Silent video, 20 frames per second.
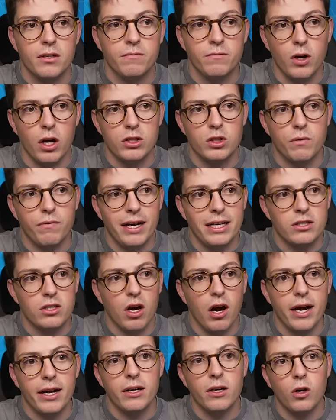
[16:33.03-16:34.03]
Virgil van
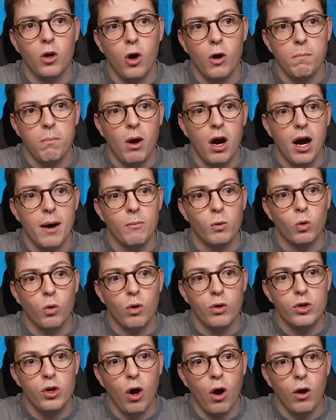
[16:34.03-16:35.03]
Dijk and Cole Palmer
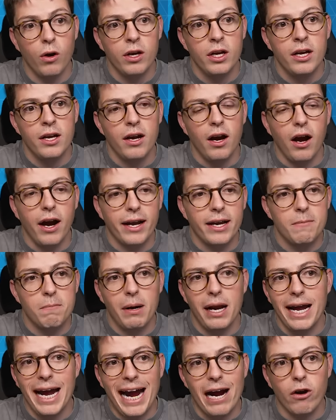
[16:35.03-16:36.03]
or not, I can
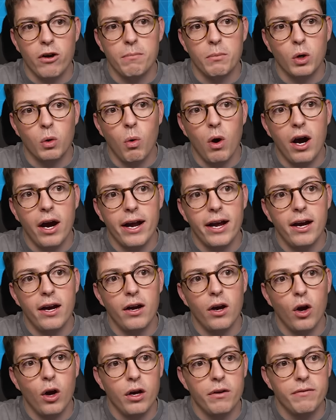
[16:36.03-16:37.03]
play Harry
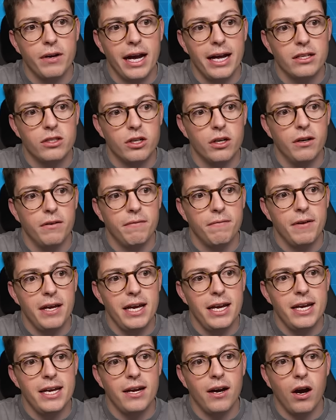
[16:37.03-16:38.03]
Maguire over Enzo
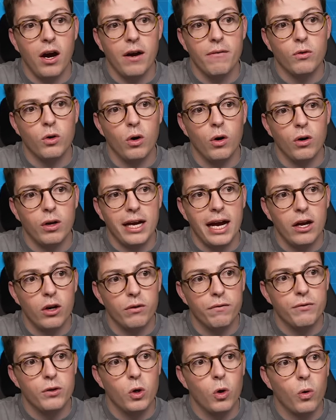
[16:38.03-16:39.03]
Laffi. I've got
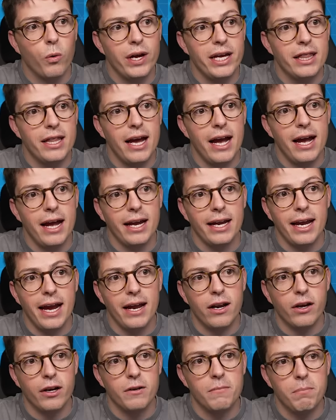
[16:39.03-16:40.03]
Calafiori there.
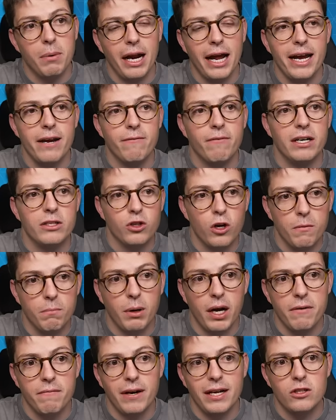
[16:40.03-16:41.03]
Again, I can play if I don't
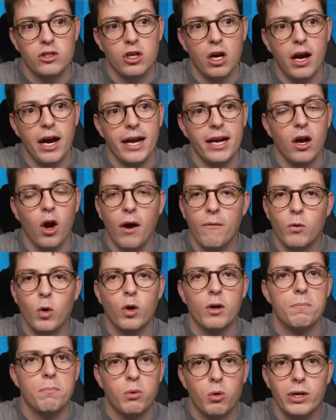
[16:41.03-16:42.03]
buy Van Dijk. I've
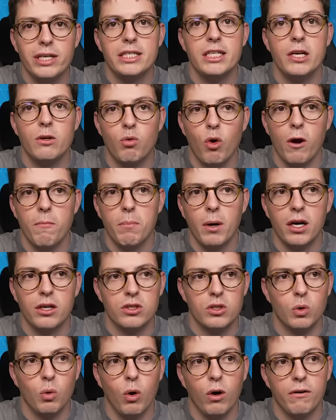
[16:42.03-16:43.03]
got a pretty
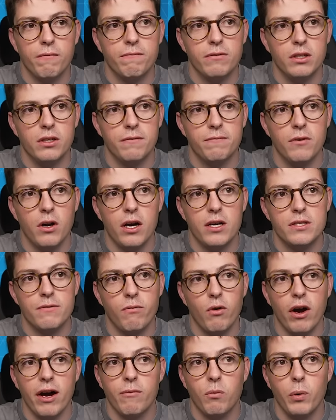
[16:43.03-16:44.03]
robust squad for the first
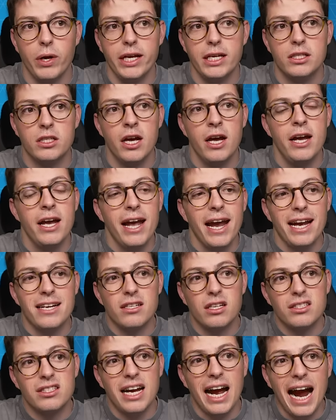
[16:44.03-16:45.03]
5 weeks. It
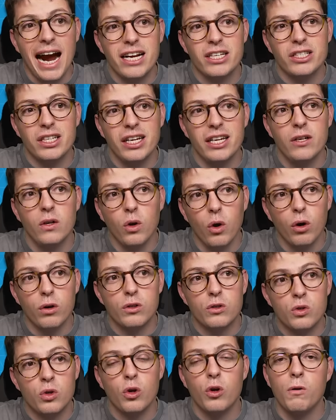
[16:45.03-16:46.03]
doesn't actually
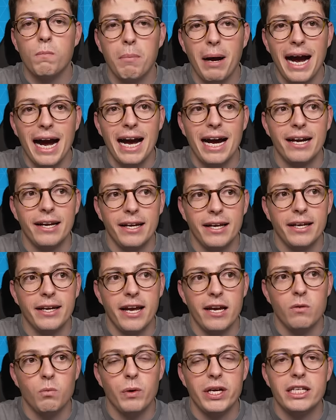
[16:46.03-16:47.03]
look too bad in
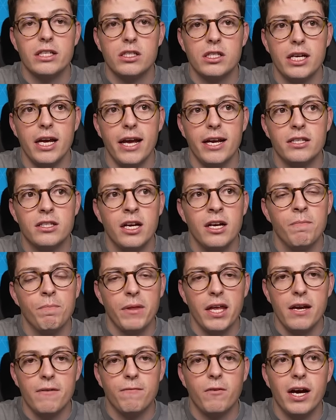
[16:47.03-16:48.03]
game week 6.
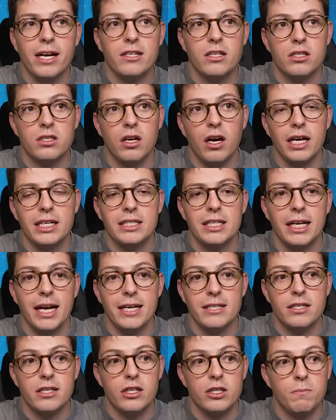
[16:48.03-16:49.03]
If I decide to
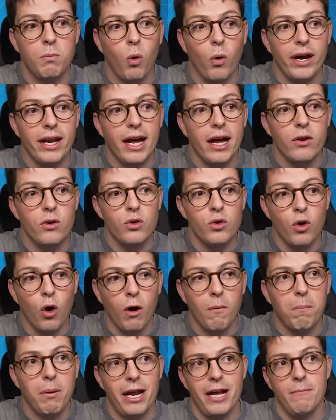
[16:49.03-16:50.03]
get to this point and
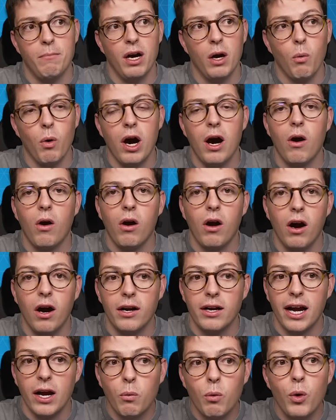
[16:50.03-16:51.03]
not play my wild
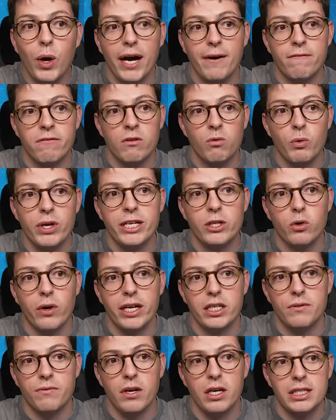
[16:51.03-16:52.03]
card, I will have 3
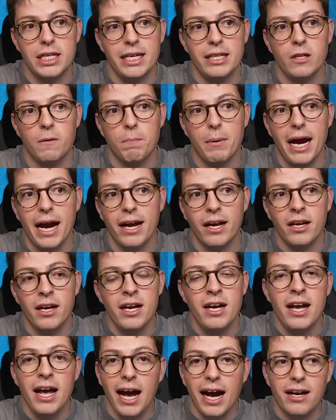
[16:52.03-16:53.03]
transfers in the bank
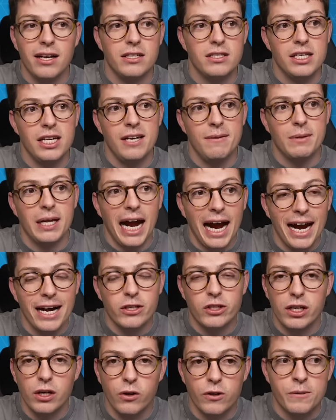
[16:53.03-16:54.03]
and a team that
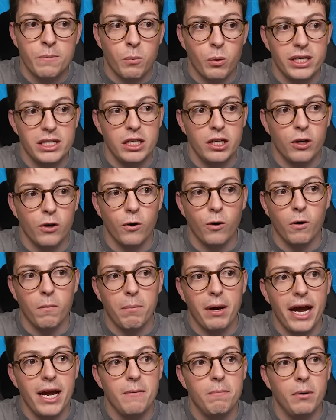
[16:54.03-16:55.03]
actually looks pretty good on
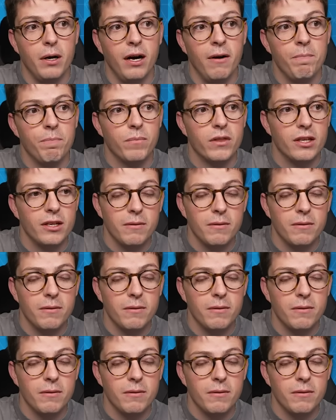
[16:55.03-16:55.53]
paper.